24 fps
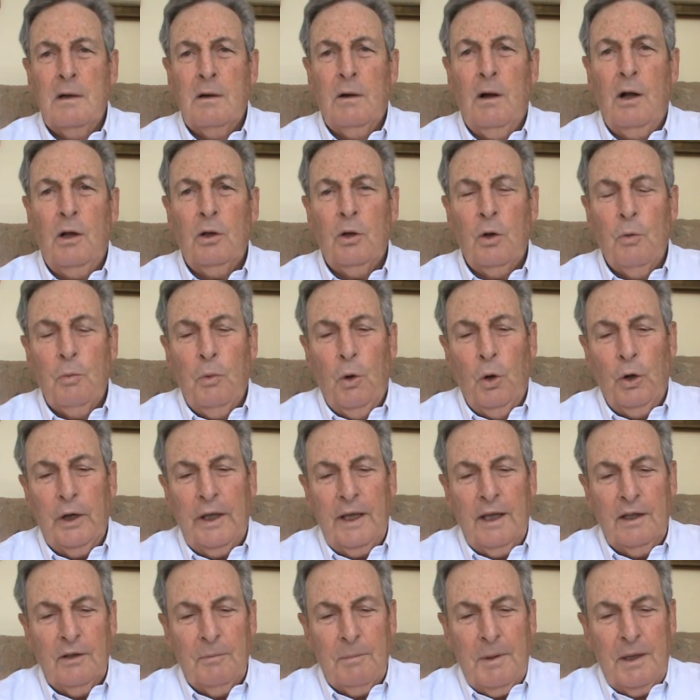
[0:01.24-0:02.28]
Well, good
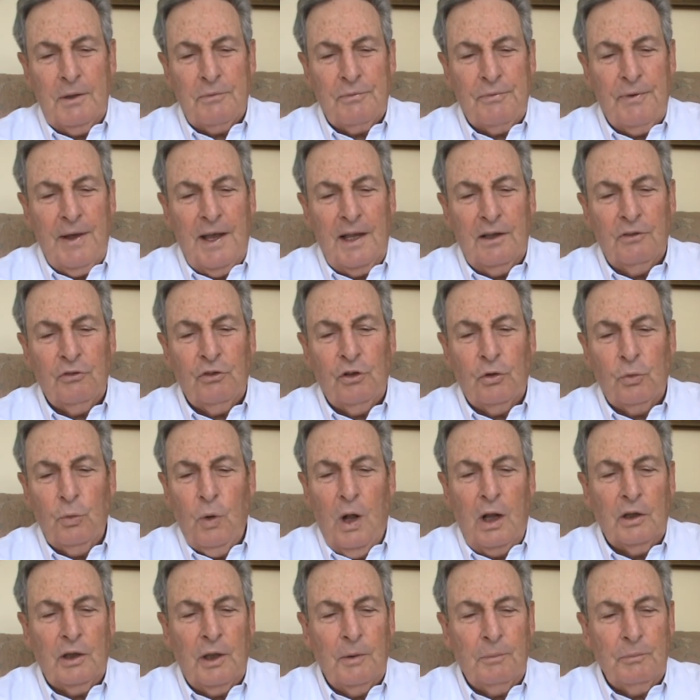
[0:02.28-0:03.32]
morning, Interbet fans, and
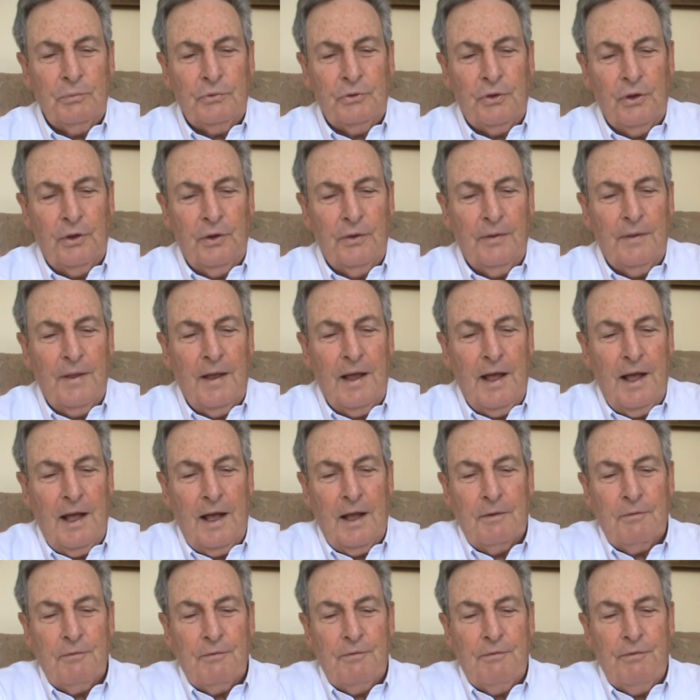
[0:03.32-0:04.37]
welcome to
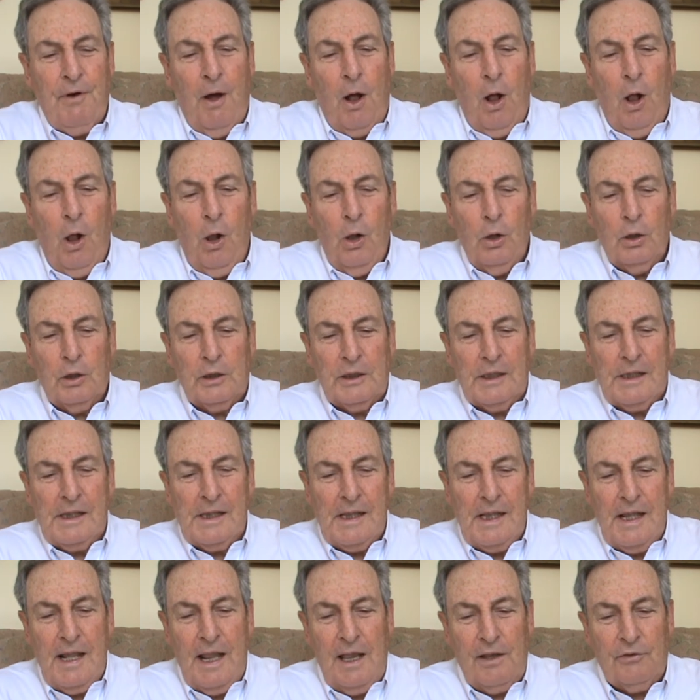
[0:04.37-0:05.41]
the Vaal
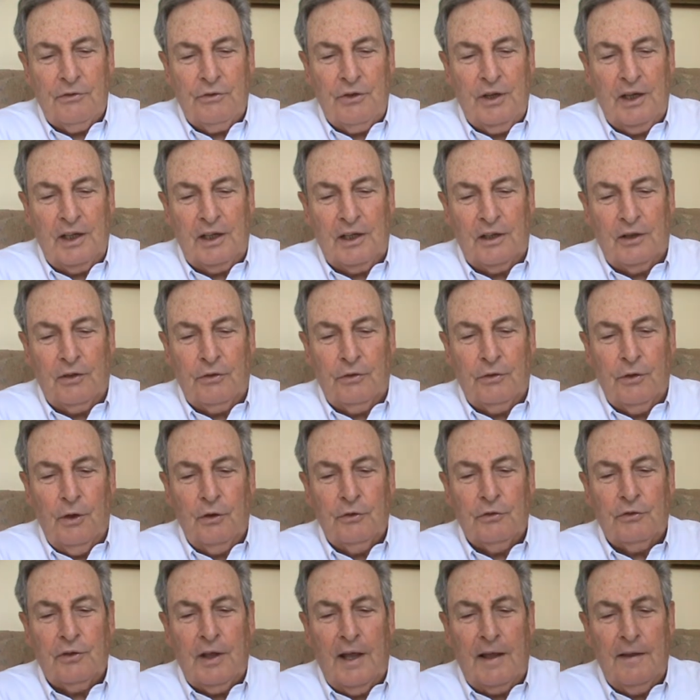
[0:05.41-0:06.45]
Classic
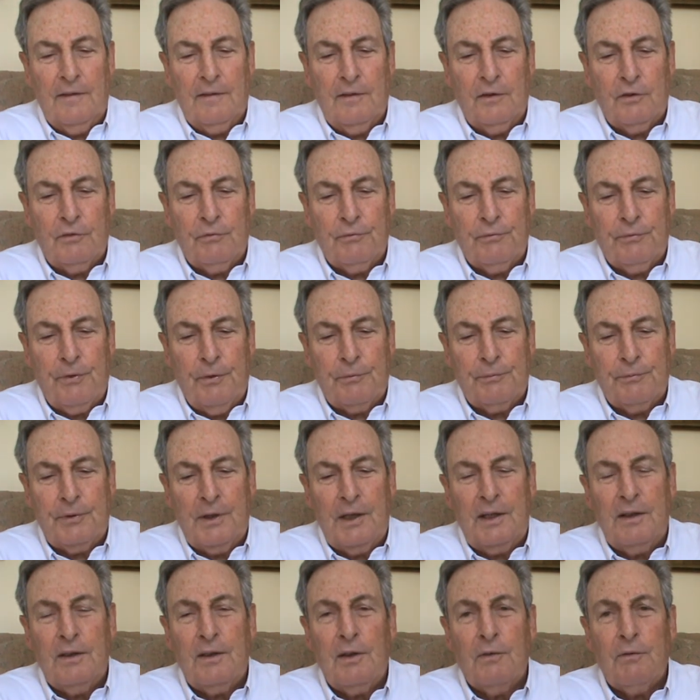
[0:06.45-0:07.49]
Thursday, the
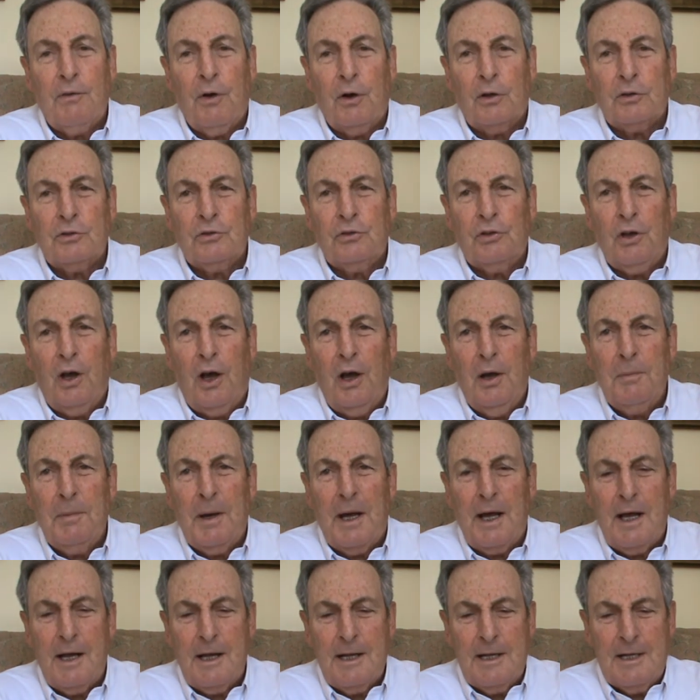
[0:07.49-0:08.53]
15th of
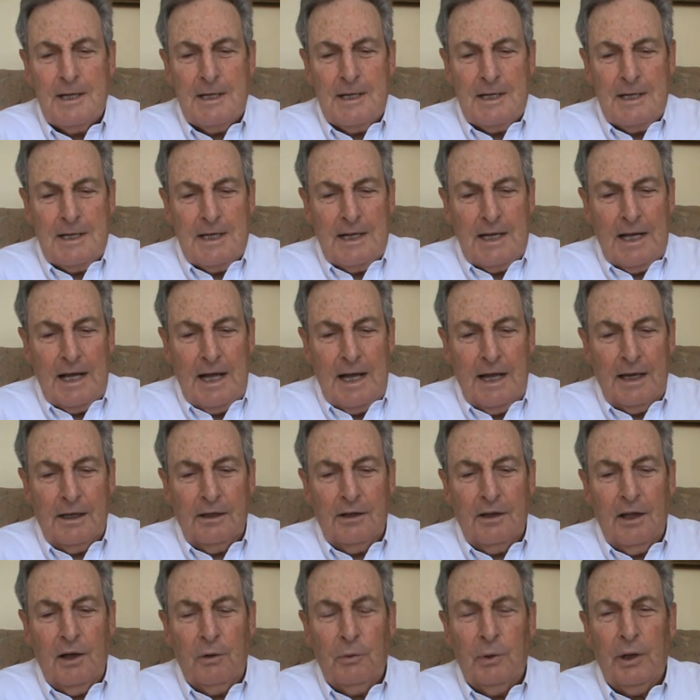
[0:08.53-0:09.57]
October.
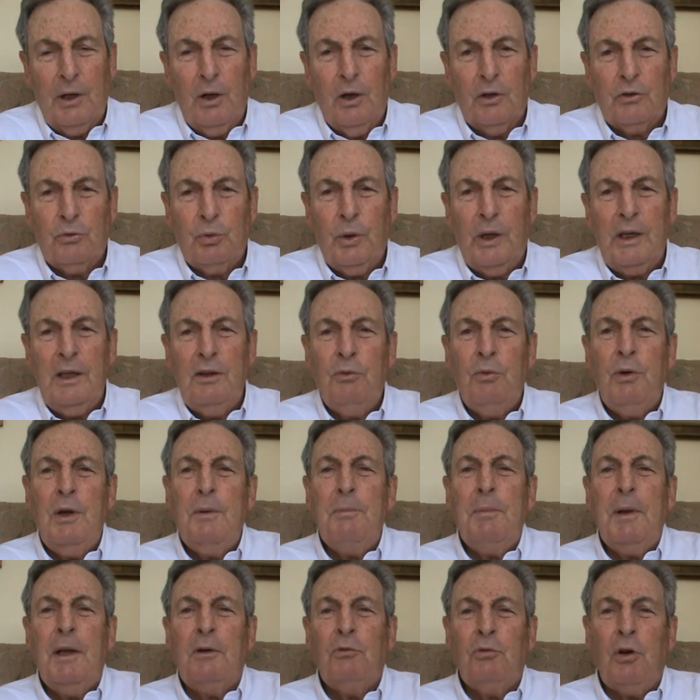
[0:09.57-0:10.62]
And we got
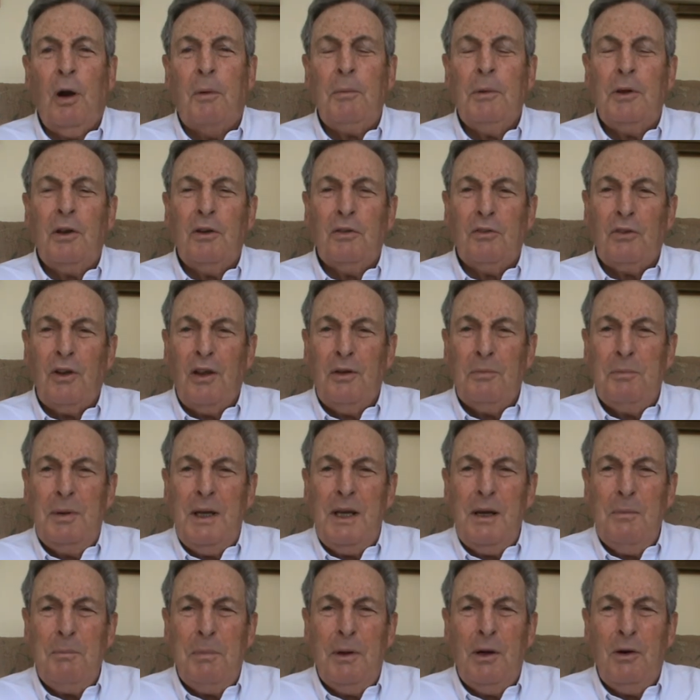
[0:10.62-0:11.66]
23 pentrometers, so there's
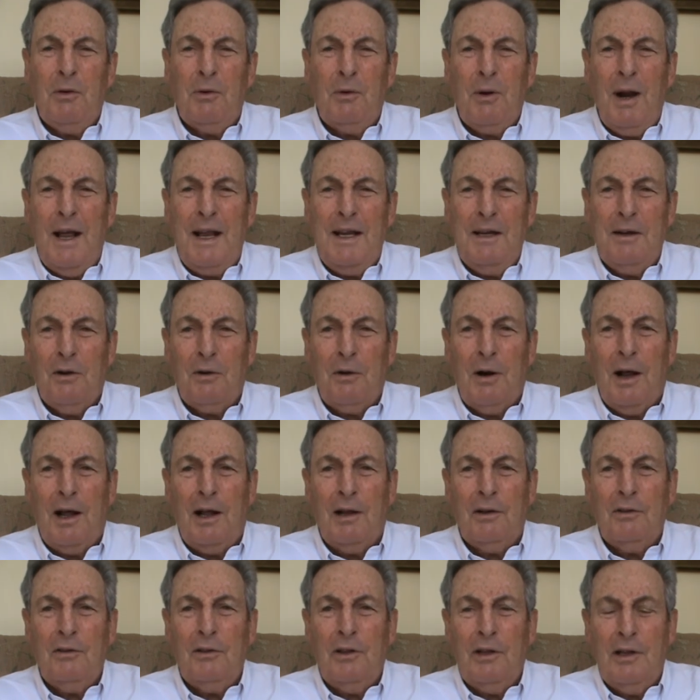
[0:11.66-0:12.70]
been a bit of rain
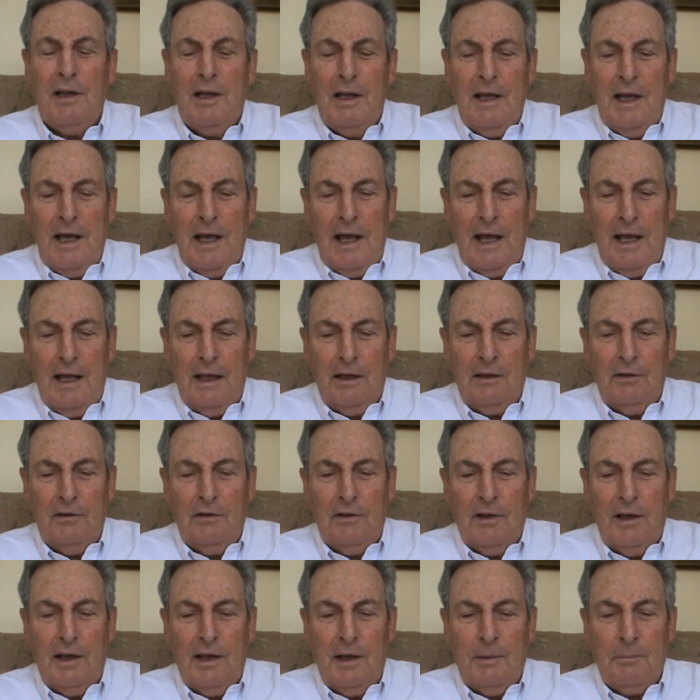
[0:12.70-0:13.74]
around.
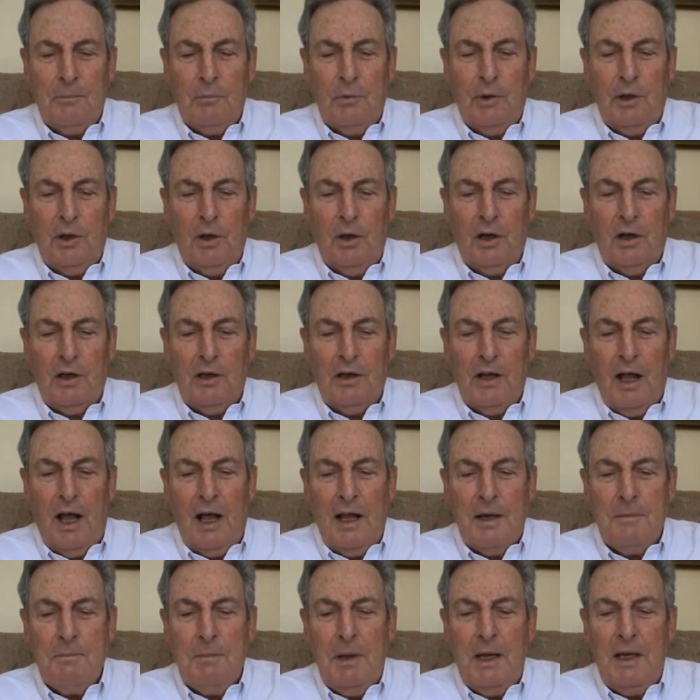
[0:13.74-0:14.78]
And we got a
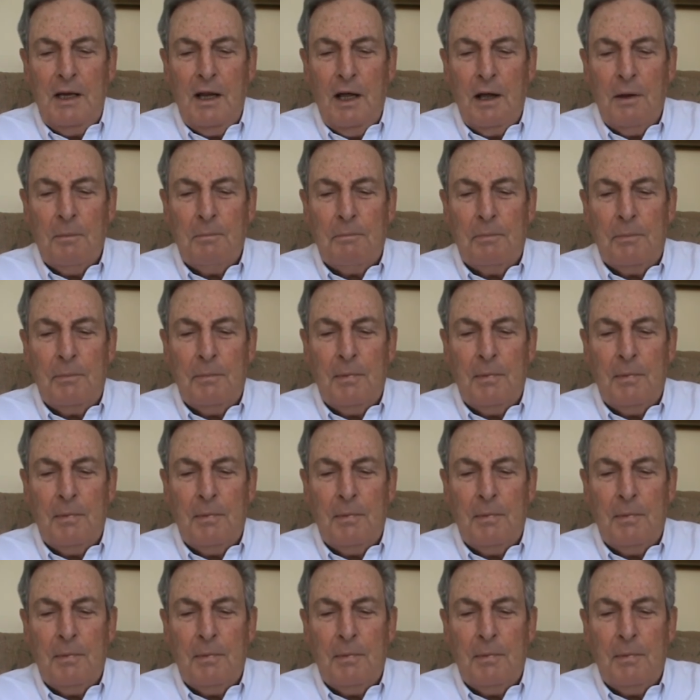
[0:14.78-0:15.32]
9 meter